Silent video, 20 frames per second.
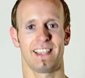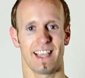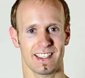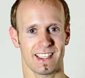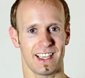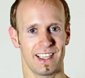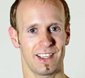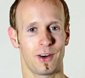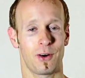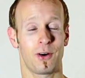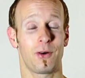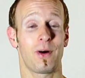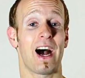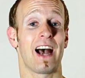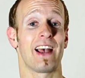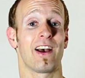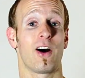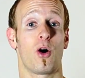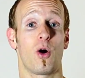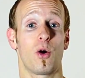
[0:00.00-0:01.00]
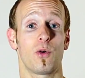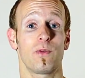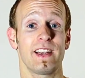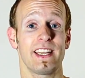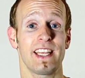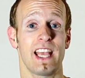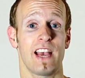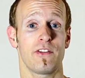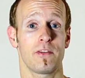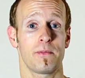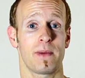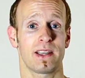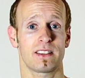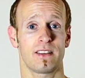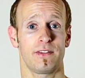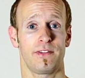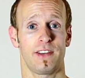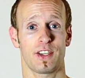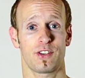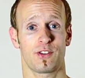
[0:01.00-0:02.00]
Yes, I know, I already have a
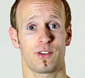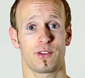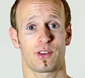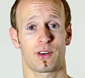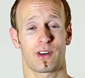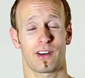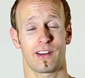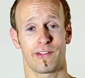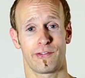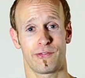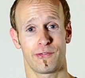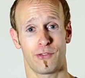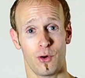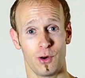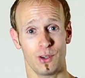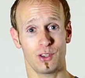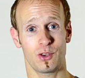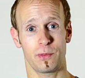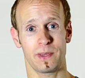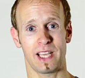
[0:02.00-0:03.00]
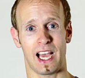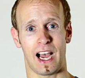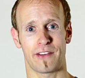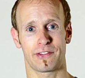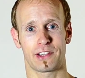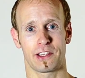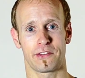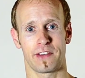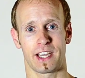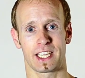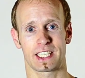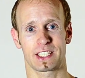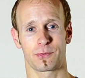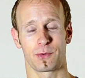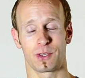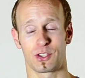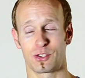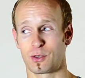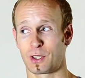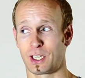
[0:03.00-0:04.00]
muzzle flash tutorial for Adobe After
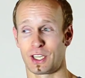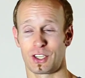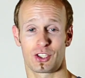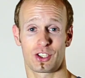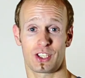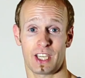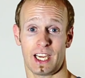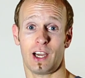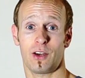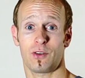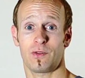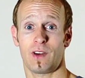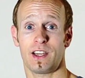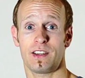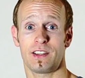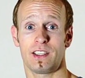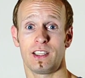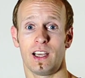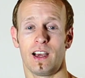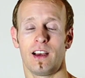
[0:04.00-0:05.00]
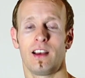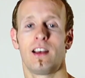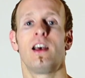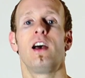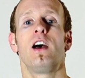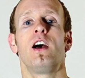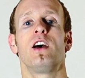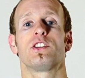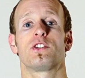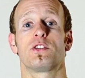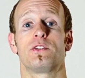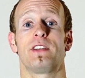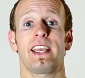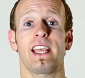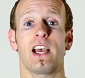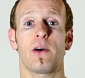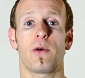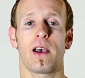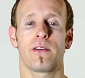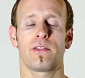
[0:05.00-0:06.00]
Effects, which you can check out right here.
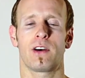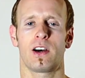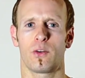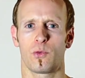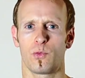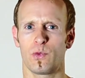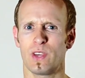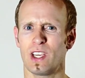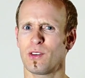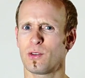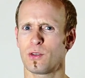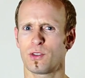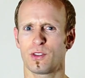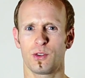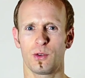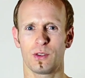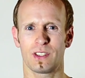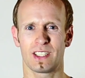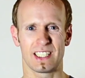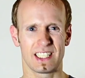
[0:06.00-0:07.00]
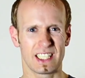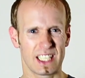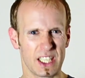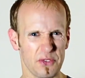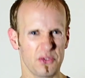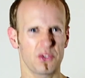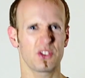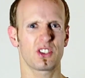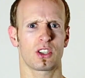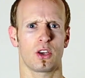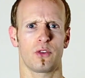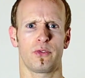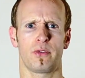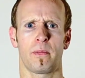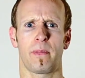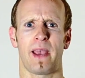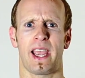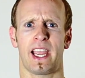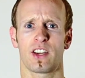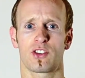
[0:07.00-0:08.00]
Today, however, we are going to use a different
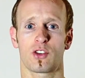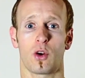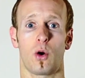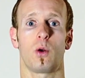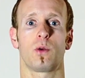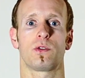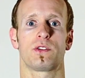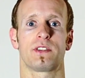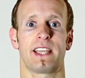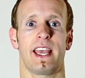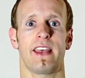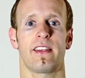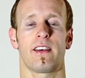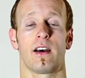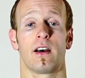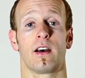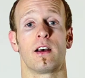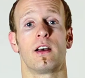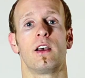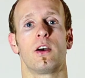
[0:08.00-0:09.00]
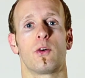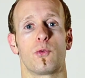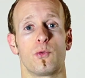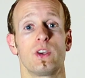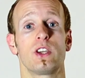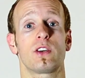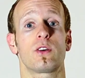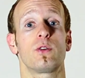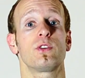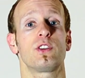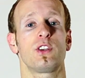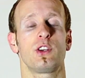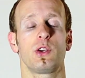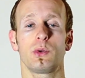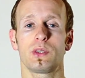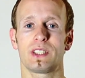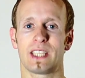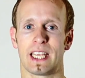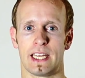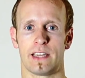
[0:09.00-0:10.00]
software package altogether. We are going to
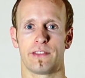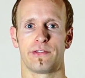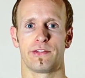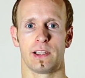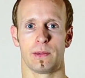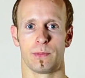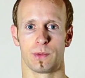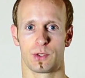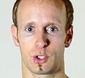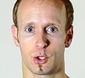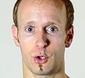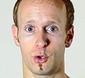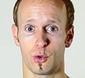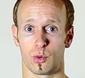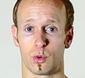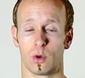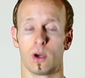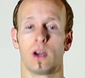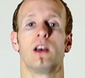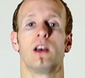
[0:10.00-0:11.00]
use HitFilm 2.